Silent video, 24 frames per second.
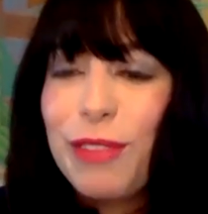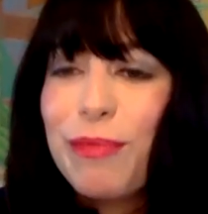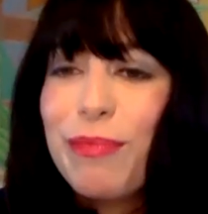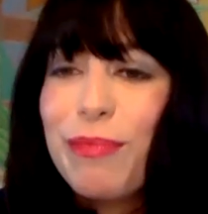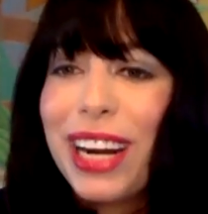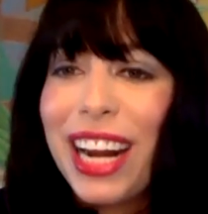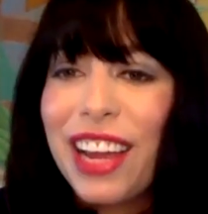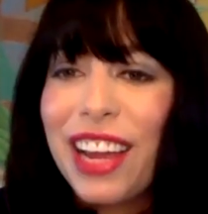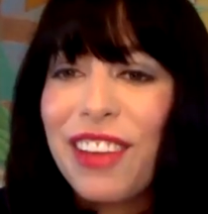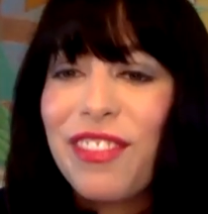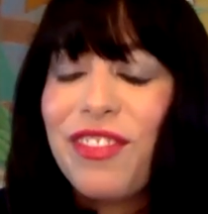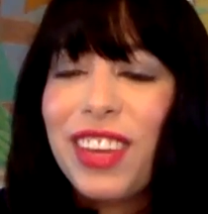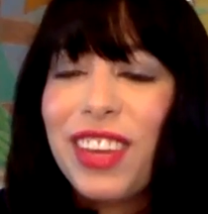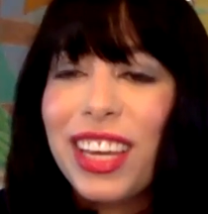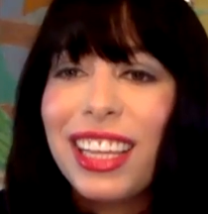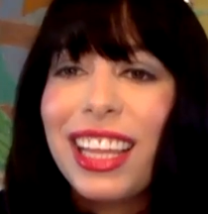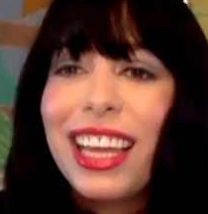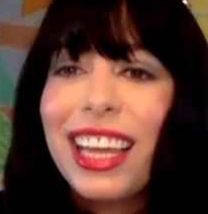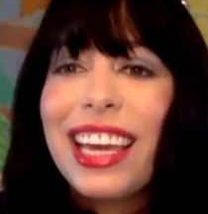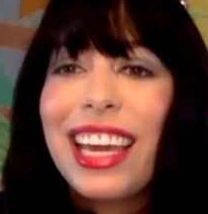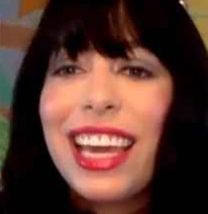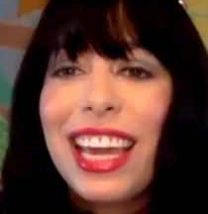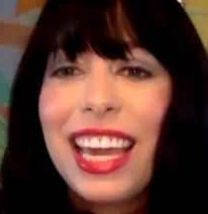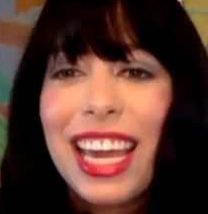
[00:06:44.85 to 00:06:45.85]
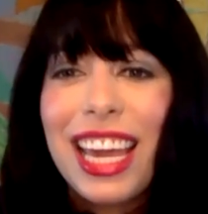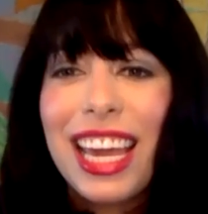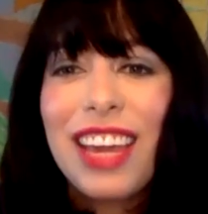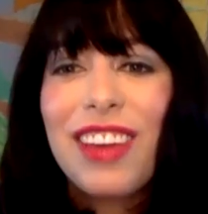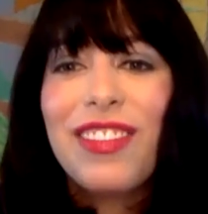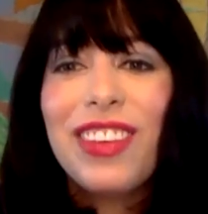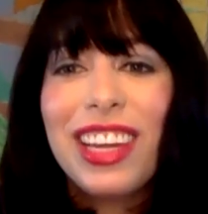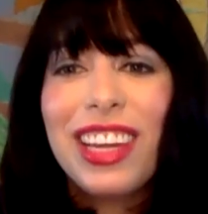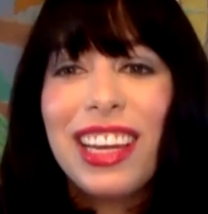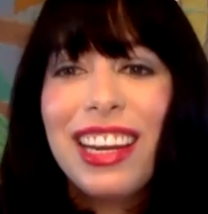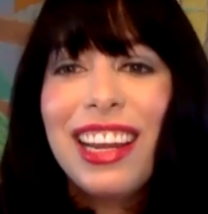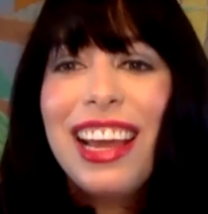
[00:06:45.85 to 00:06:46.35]
But I feel like
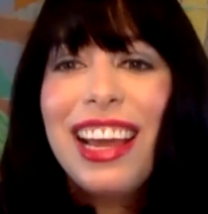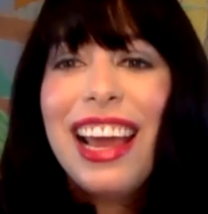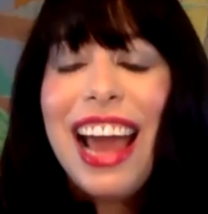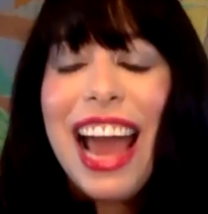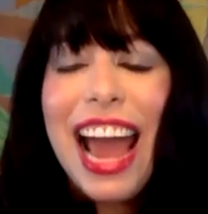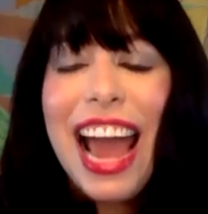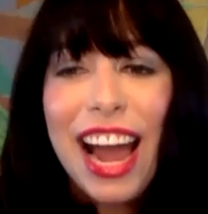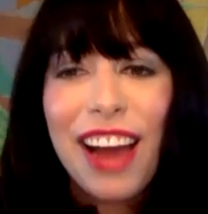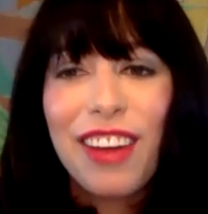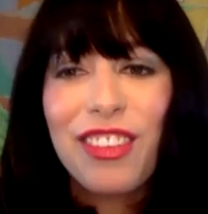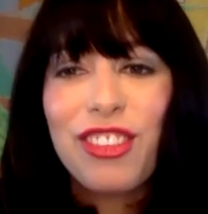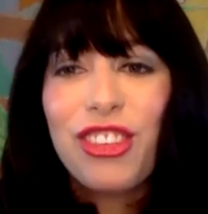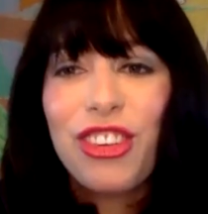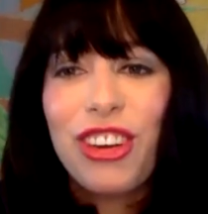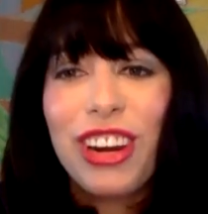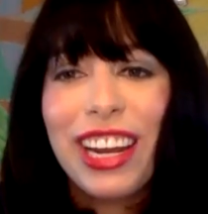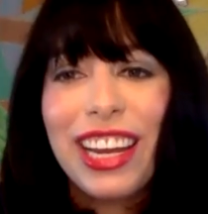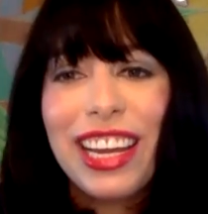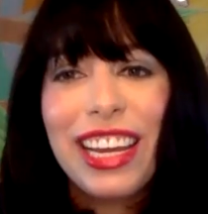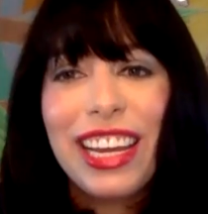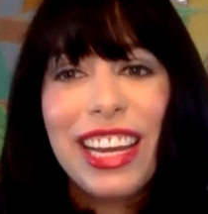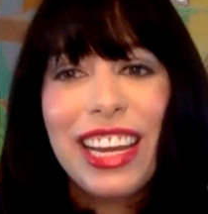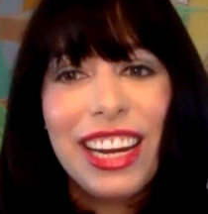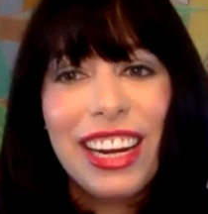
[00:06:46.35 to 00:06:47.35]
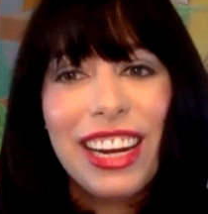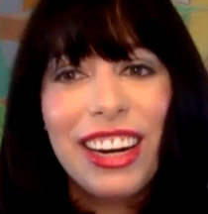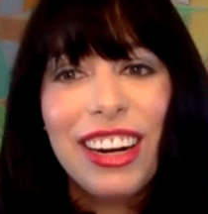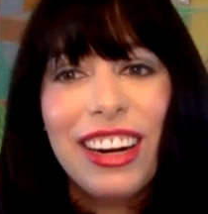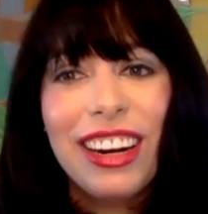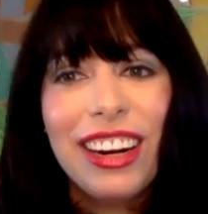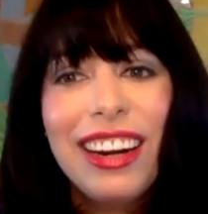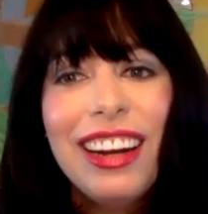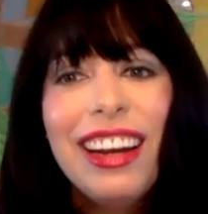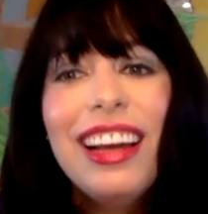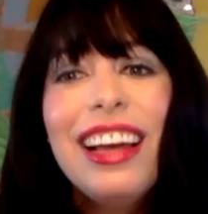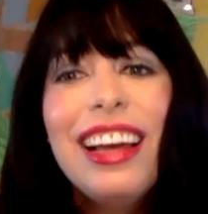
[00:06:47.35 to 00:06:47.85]
even after a year,